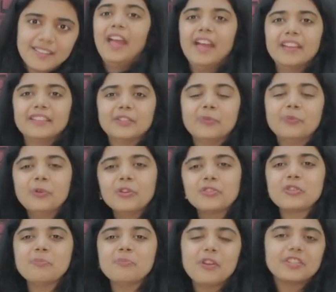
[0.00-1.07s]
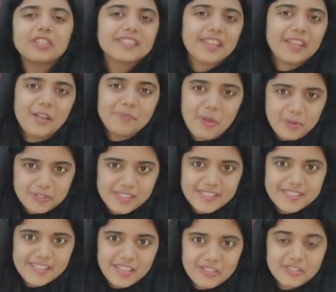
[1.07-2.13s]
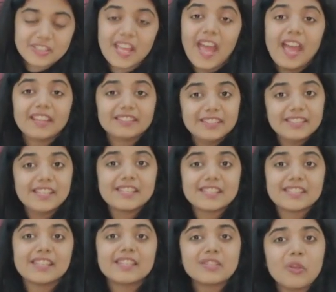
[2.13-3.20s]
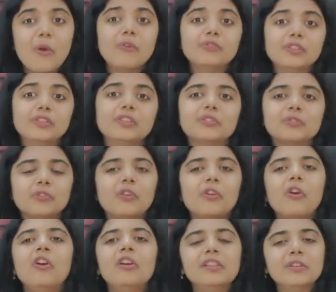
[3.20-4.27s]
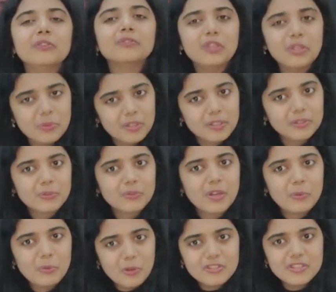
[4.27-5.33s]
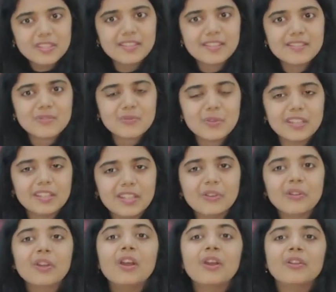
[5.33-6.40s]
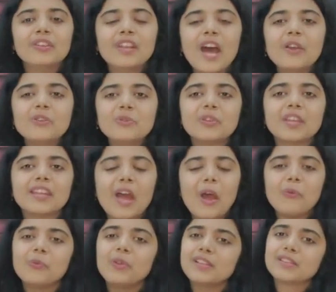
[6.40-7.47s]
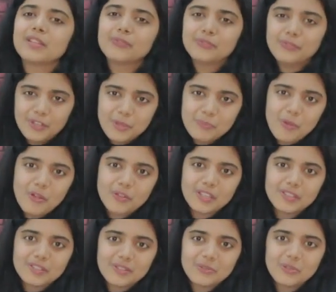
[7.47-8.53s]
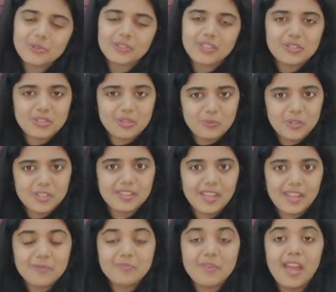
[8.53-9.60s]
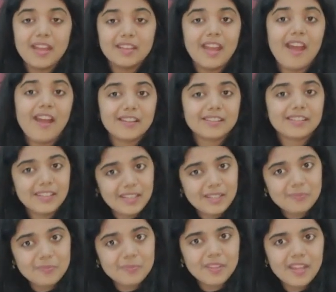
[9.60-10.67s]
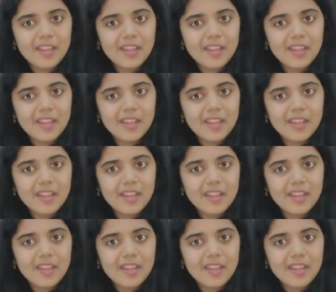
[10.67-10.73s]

And the most important thing about this session, and yes, this offer is for all the viewers who are watching this video. Now you can avail the free mock interview session with him and our team.